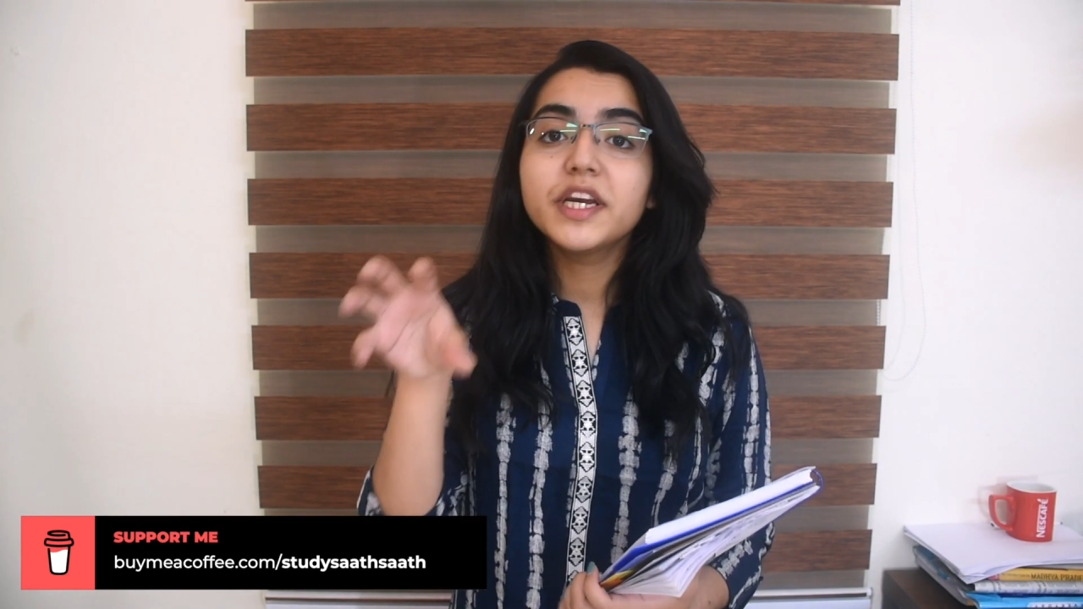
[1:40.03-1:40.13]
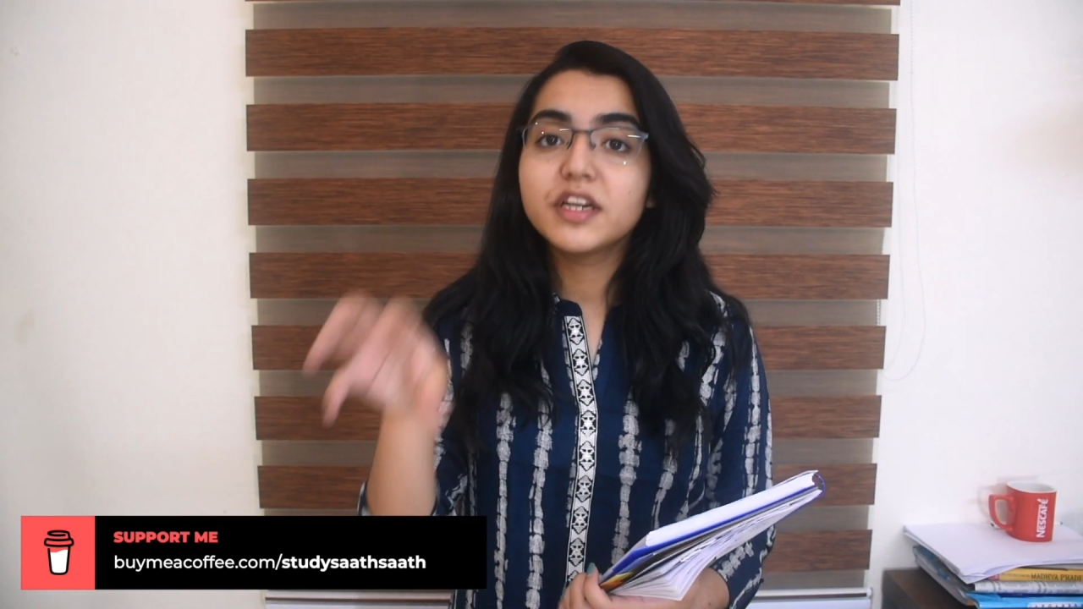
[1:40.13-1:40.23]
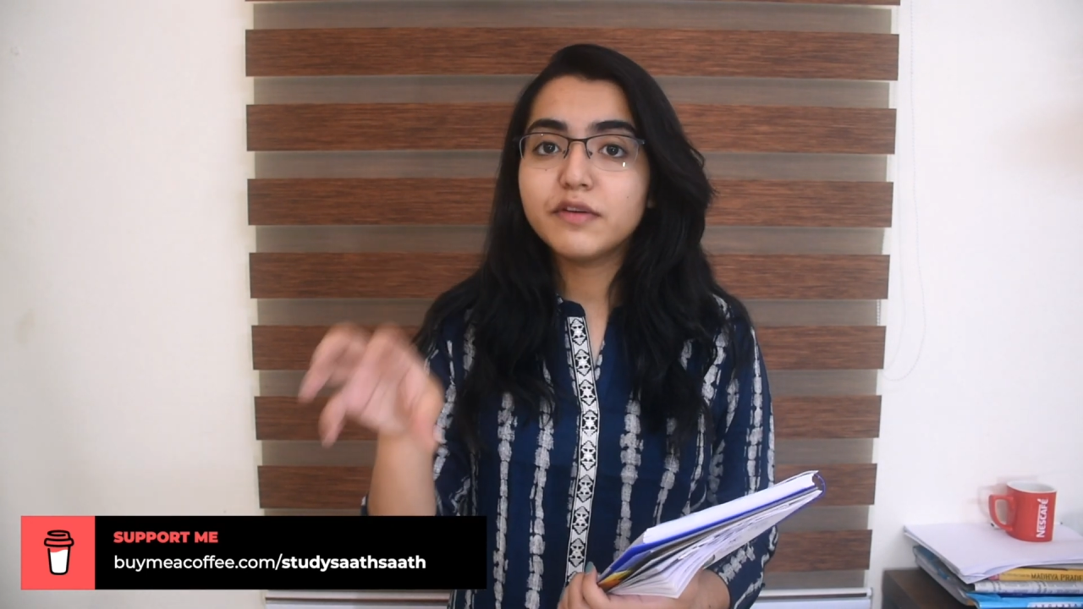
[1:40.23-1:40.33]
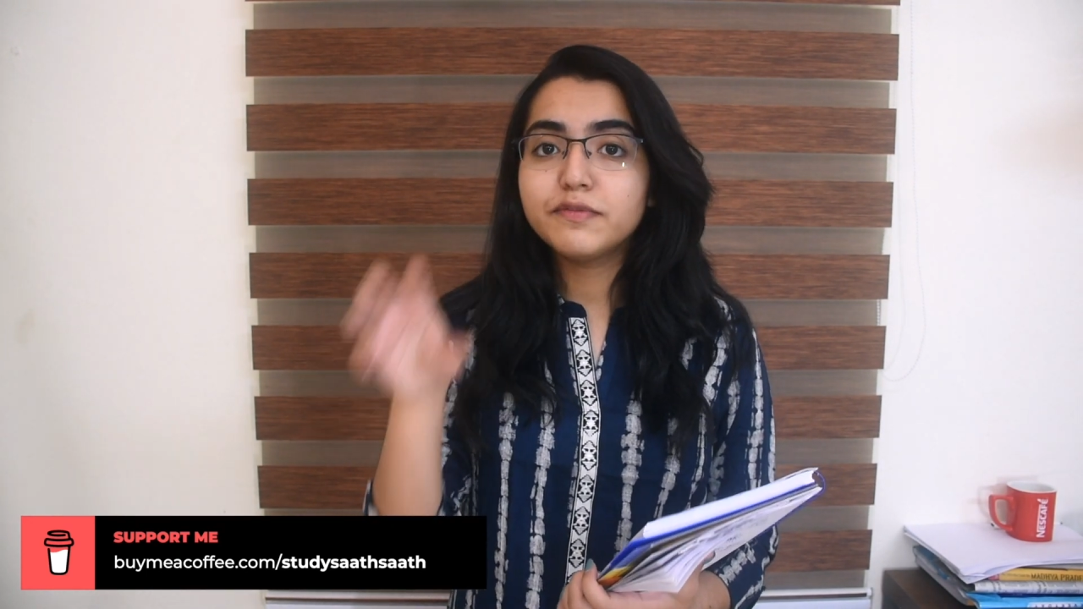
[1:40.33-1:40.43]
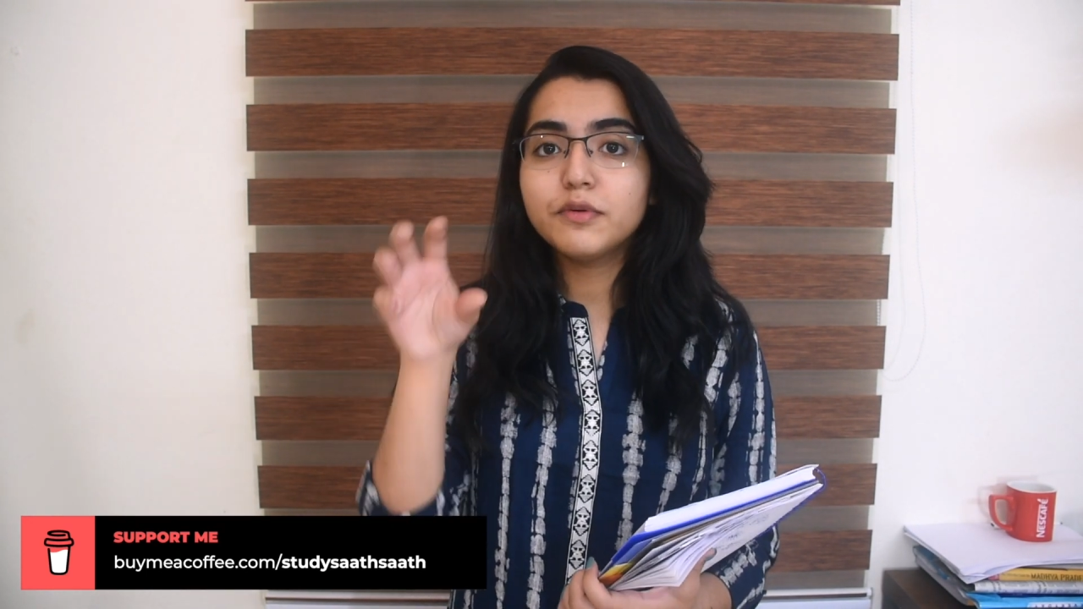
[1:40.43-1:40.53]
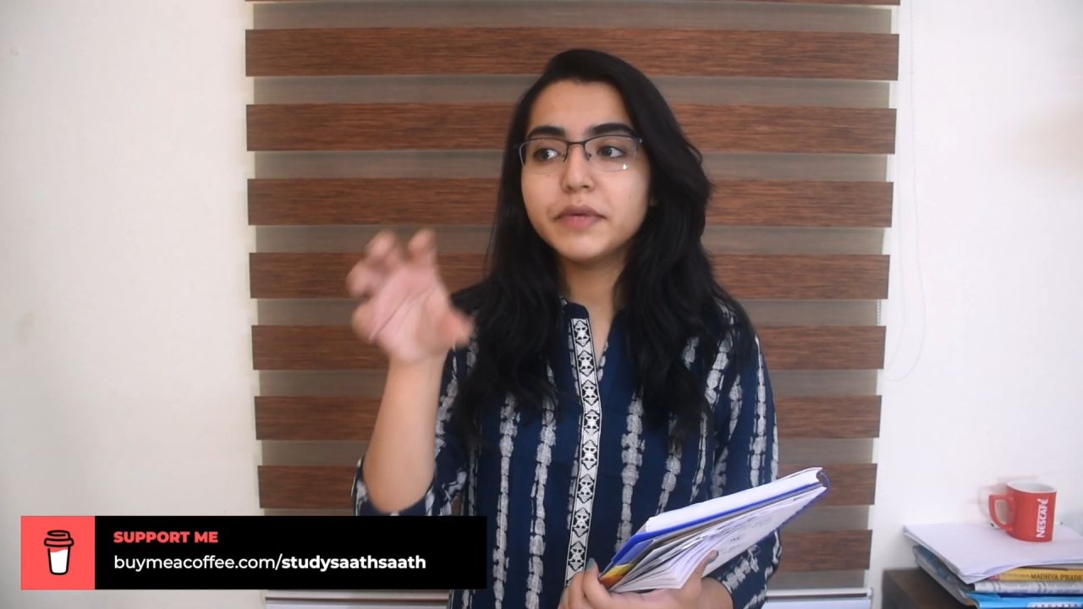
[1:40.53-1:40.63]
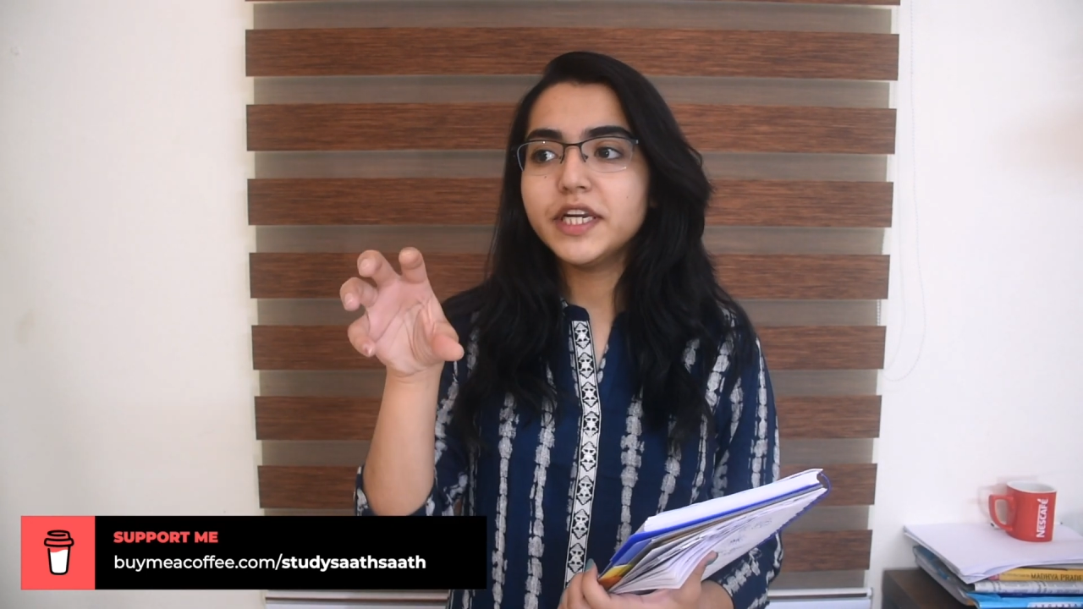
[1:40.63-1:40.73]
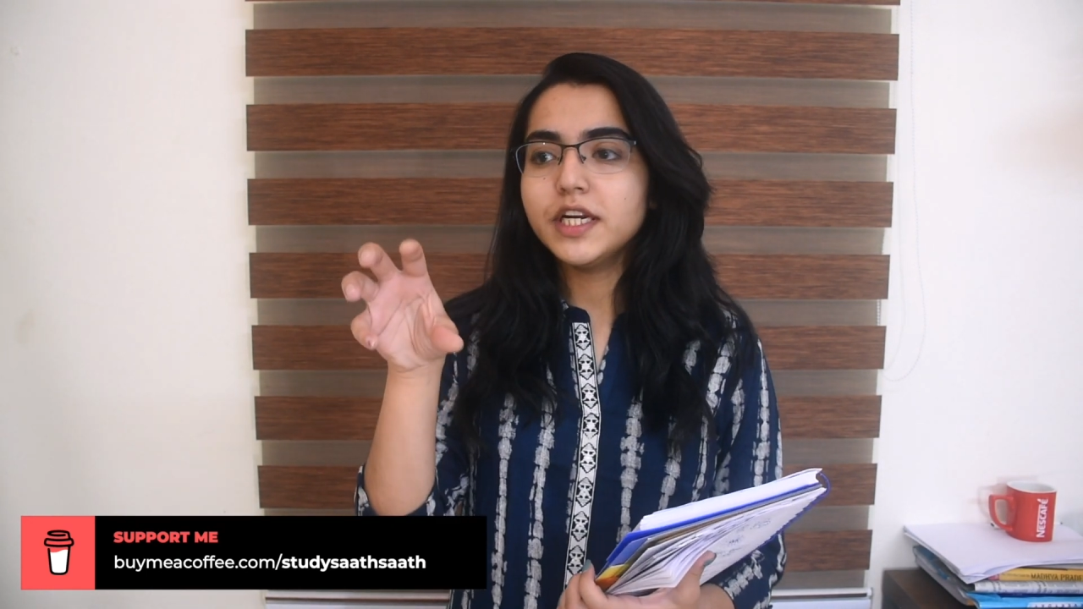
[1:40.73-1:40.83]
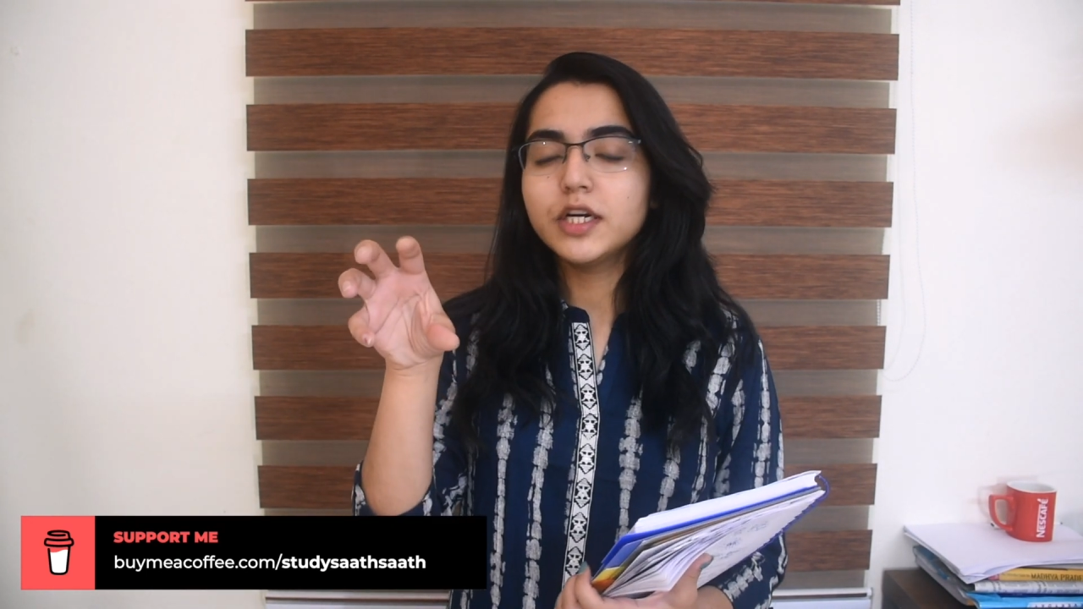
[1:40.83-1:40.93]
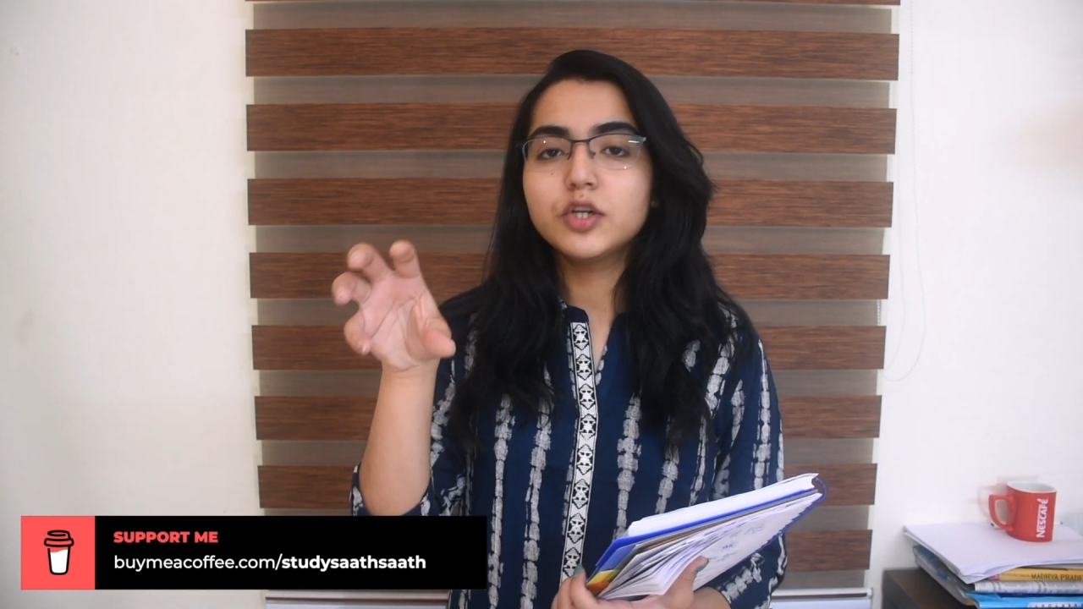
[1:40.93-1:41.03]
enough for
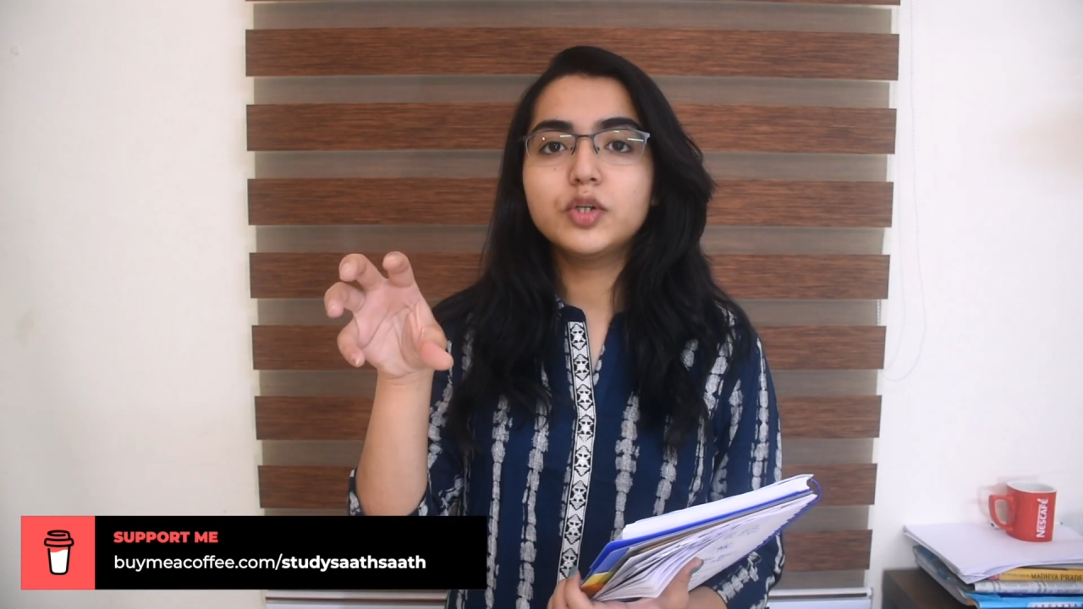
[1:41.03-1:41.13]
me